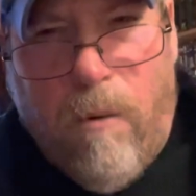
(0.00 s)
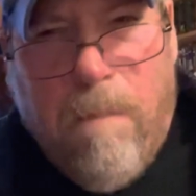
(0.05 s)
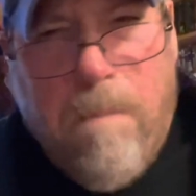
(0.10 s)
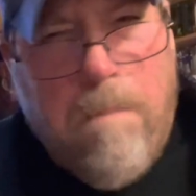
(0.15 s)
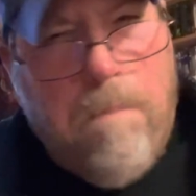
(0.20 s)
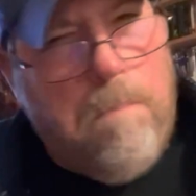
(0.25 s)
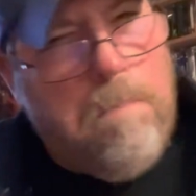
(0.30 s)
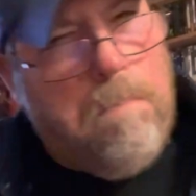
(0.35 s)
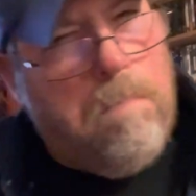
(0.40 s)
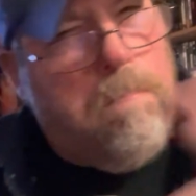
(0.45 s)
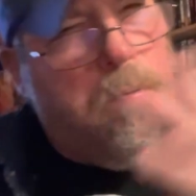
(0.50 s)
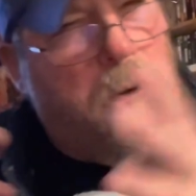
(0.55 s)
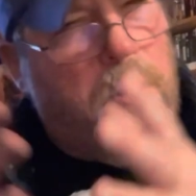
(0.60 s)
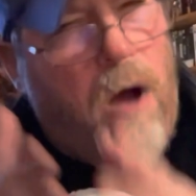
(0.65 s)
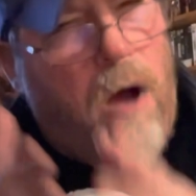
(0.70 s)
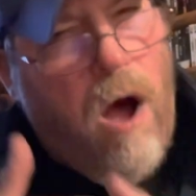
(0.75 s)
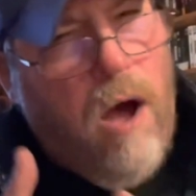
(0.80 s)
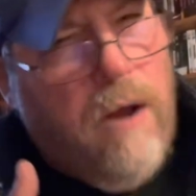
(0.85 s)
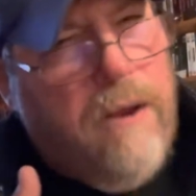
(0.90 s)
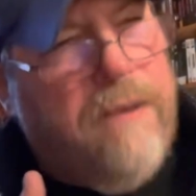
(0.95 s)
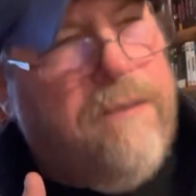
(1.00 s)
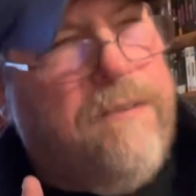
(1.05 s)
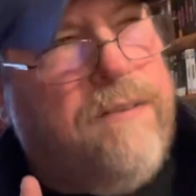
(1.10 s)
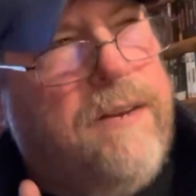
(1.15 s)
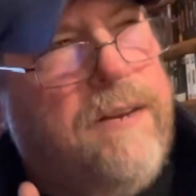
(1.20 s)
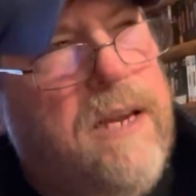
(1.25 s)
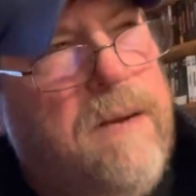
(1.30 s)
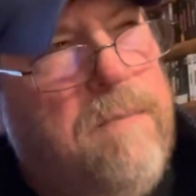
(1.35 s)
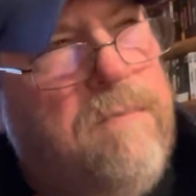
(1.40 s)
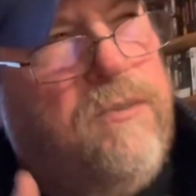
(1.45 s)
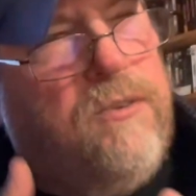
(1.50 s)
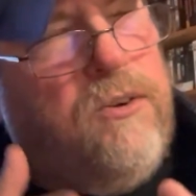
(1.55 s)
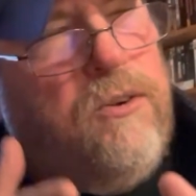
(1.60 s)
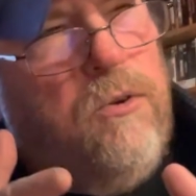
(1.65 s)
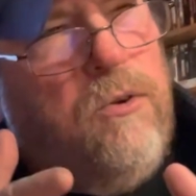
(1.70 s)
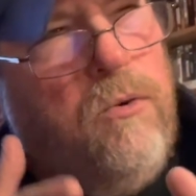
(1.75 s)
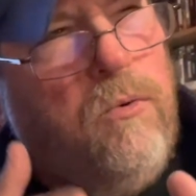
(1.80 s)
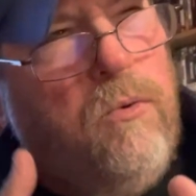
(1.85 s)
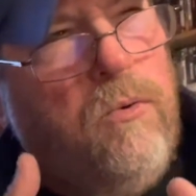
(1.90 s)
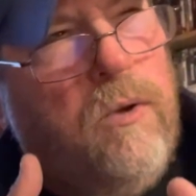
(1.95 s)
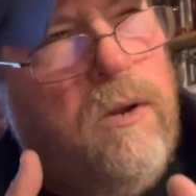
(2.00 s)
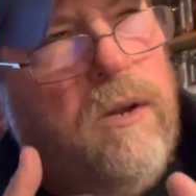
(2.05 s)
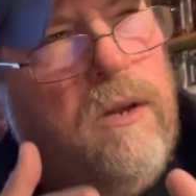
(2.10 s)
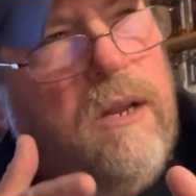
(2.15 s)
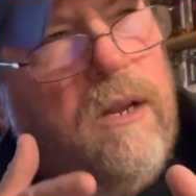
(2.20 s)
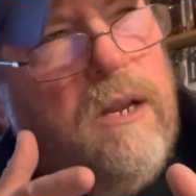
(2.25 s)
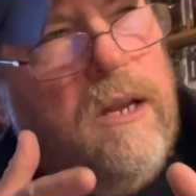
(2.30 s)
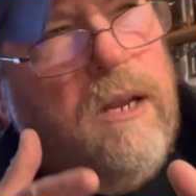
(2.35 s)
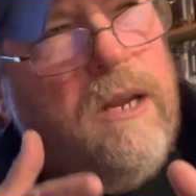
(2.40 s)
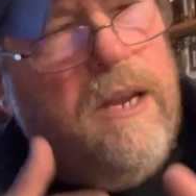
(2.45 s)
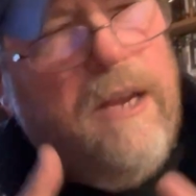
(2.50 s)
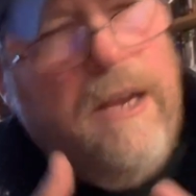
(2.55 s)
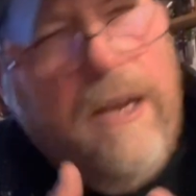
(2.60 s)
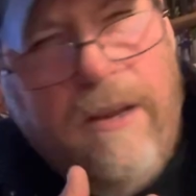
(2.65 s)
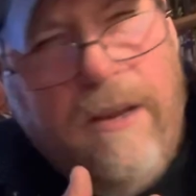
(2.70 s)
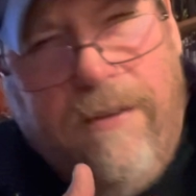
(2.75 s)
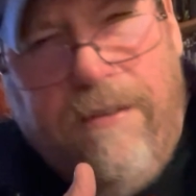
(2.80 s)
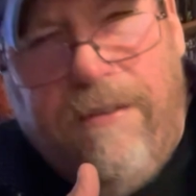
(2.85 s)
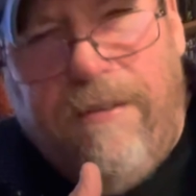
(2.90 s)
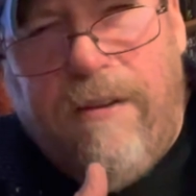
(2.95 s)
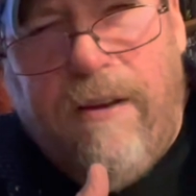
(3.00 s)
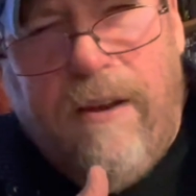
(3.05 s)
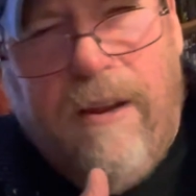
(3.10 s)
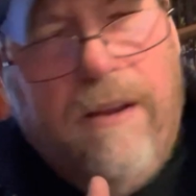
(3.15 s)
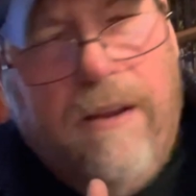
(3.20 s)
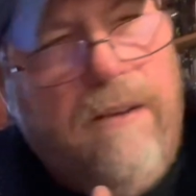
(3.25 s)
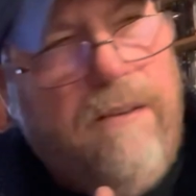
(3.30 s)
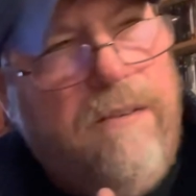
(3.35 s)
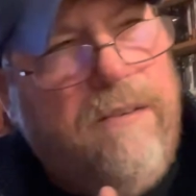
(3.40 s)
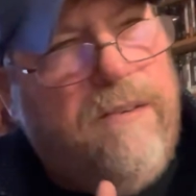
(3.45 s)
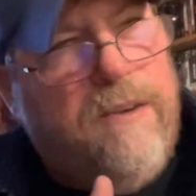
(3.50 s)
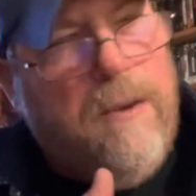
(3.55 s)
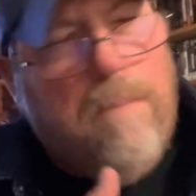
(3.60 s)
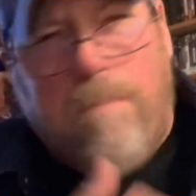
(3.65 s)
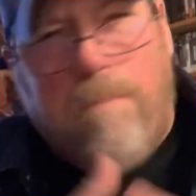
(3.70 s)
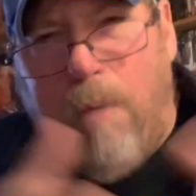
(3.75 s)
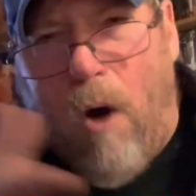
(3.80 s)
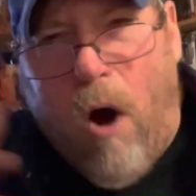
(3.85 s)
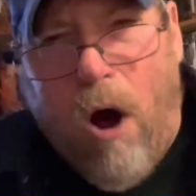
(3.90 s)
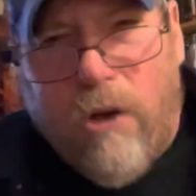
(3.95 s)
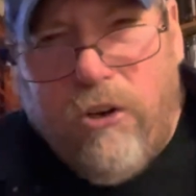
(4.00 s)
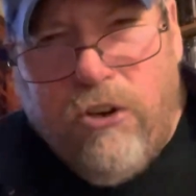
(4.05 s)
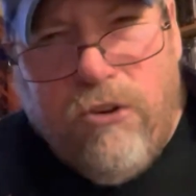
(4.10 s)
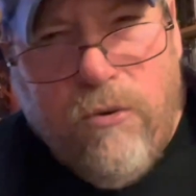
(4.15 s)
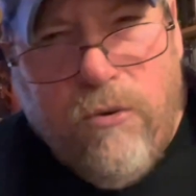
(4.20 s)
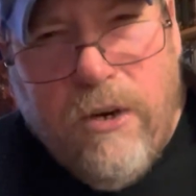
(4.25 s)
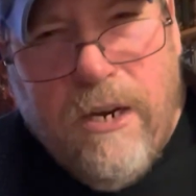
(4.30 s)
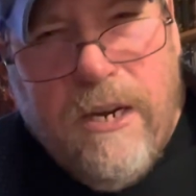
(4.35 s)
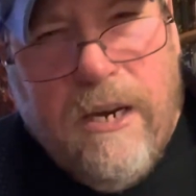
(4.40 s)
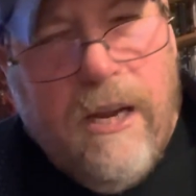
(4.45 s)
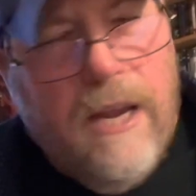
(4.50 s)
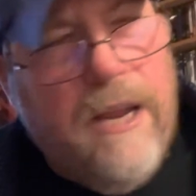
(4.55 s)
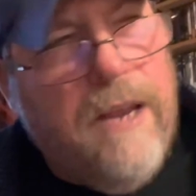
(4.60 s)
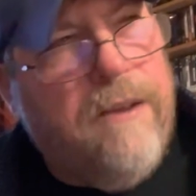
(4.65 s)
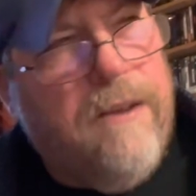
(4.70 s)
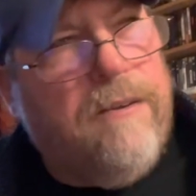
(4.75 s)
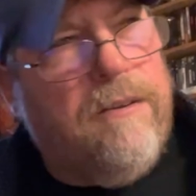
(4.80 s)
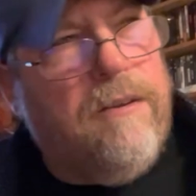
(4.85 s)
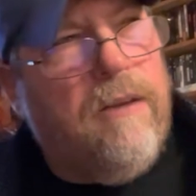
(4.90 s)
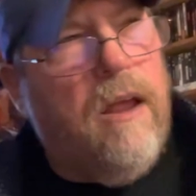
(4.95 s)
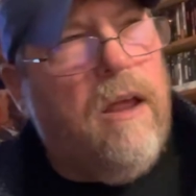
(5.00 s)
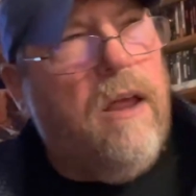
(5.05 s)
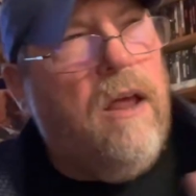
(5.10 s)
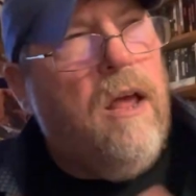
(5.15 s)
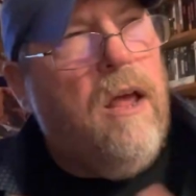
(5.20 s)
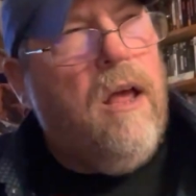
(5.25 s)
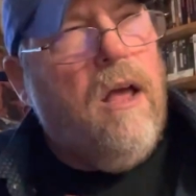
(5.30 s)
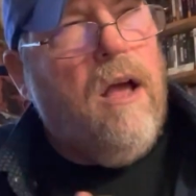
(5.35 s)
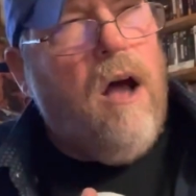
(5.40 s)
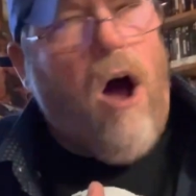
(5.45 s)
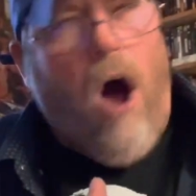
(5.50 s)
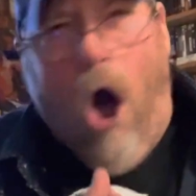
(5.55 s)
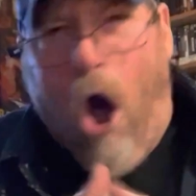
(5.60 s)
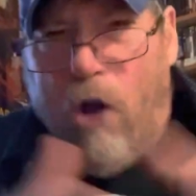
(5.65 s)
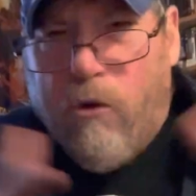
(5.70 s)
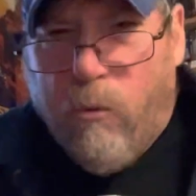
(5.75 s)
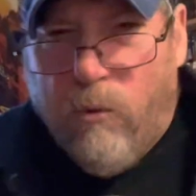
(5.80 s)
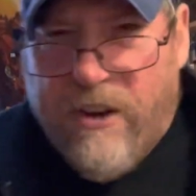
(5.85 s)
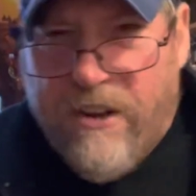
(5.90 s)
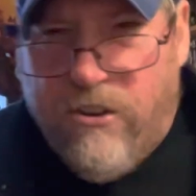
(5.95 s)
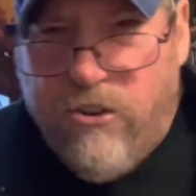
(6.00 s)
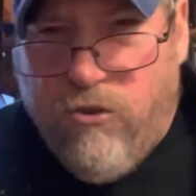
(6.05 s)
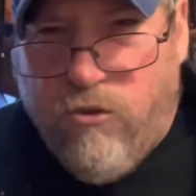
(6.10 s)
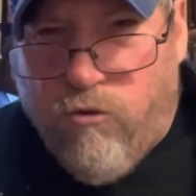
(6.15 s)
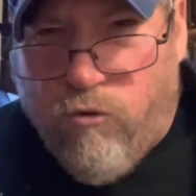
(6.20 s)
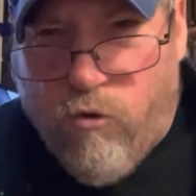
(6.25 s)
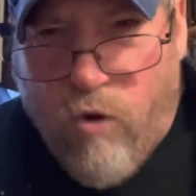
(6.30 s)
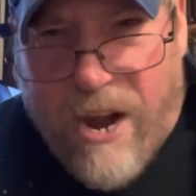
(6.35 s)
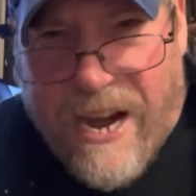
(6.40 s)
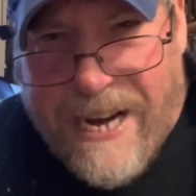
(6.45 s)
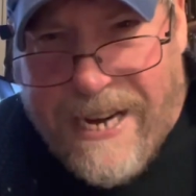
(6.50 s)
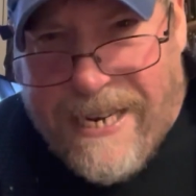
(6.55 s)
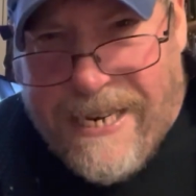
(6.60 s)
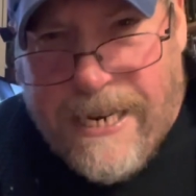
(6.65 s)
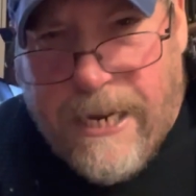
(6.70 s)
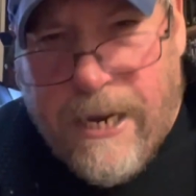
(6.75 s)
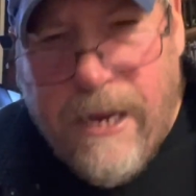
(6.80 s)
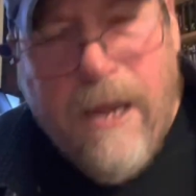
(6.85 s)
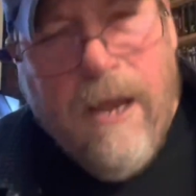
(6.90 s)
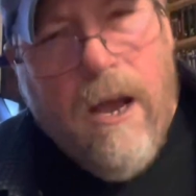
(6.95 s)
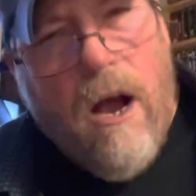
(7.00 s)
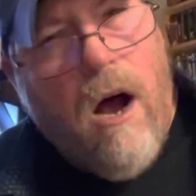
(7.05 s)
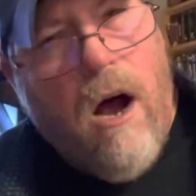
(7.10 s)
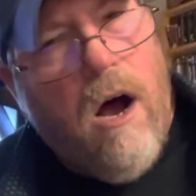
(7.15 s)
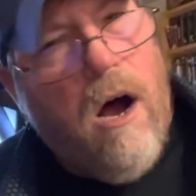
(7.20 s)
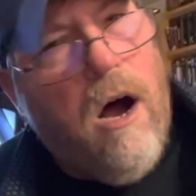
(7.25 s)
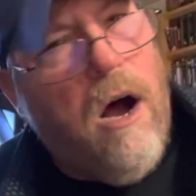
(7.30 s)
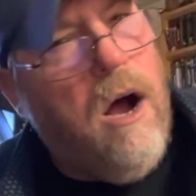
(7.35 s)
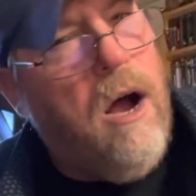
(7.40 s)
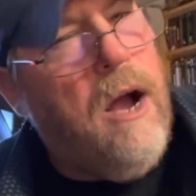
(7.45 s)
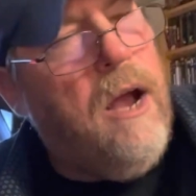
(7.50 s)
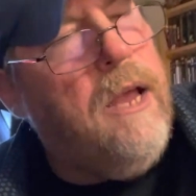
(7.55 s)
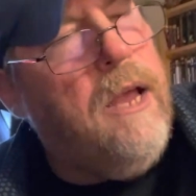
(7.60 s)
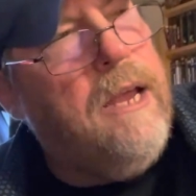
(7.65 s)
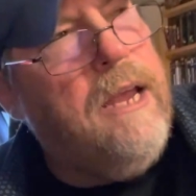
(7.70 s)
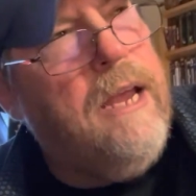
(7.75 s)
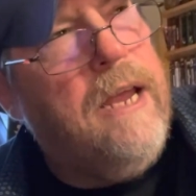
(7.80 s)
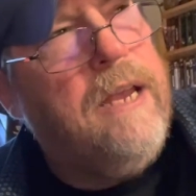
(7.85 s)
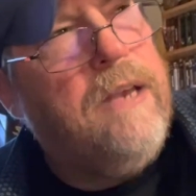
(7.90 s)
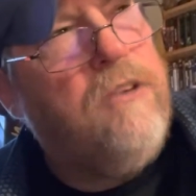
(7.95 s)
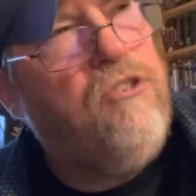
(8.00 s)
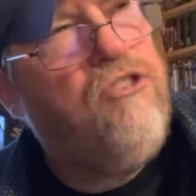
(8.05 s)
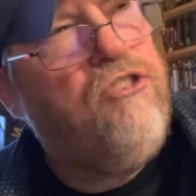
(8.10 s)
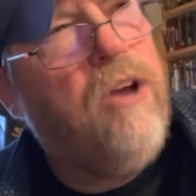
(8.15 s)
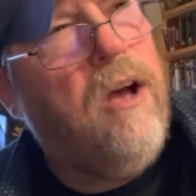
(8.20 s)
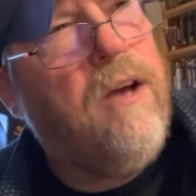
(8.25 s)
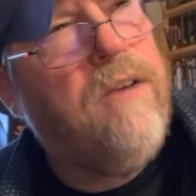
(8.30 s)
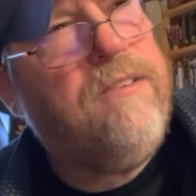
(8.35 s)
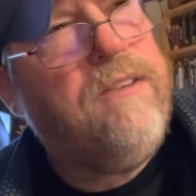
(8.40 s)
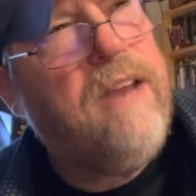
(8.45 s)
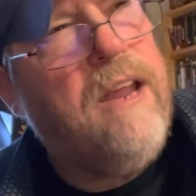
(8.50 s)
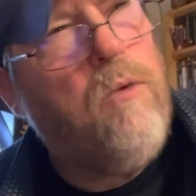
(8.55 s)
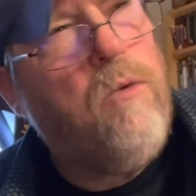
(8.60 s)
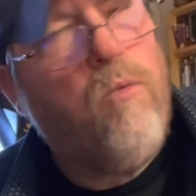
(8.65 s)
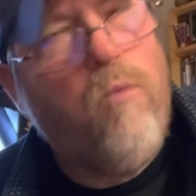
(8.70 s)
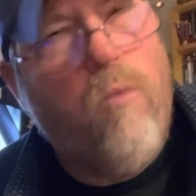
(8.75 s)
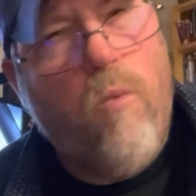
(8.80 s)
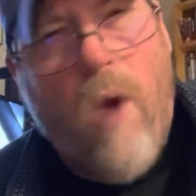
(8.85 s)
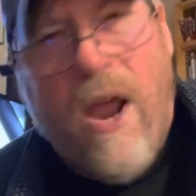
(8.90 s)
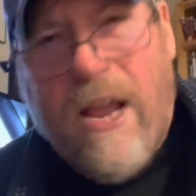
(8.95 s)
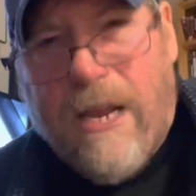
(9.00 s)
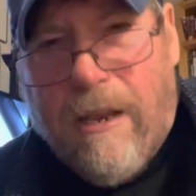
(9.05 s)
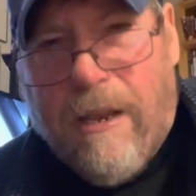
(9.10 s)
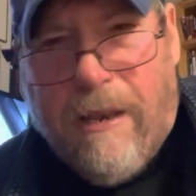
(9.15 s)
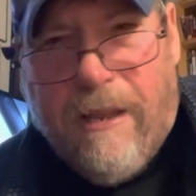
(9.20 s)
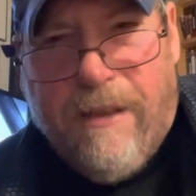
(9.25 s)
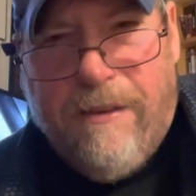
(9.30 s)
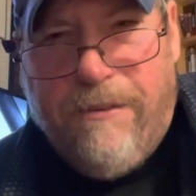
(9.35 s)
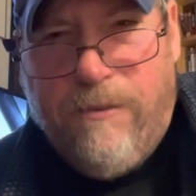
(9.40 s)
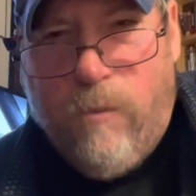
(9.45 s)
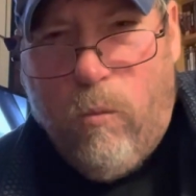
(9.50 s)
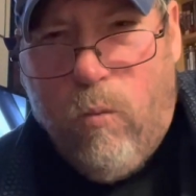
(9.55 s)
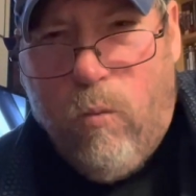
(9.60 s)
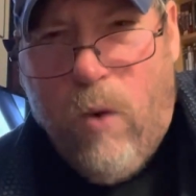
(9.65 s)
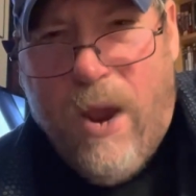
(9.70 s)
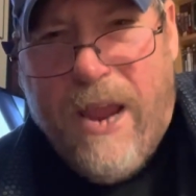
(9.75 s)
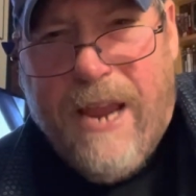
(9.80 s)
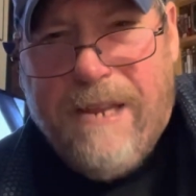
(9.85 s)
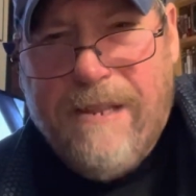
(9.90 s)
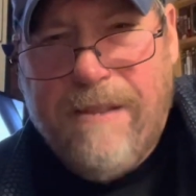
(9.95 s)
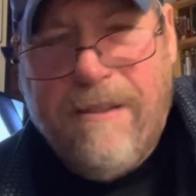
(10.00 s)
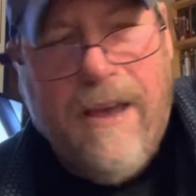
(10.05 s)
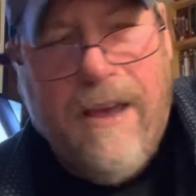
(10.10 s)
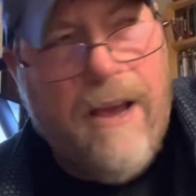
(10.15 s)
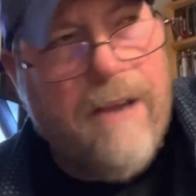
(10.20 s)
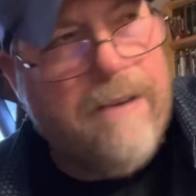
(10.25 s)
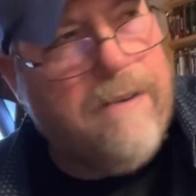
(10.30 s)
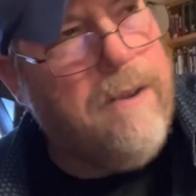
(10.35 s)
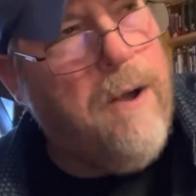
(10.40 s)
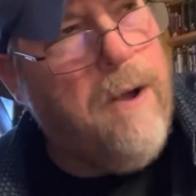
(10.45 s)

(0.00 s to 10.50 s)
But Otis seems to, his debauchery is unrestrained, in just a reckless way that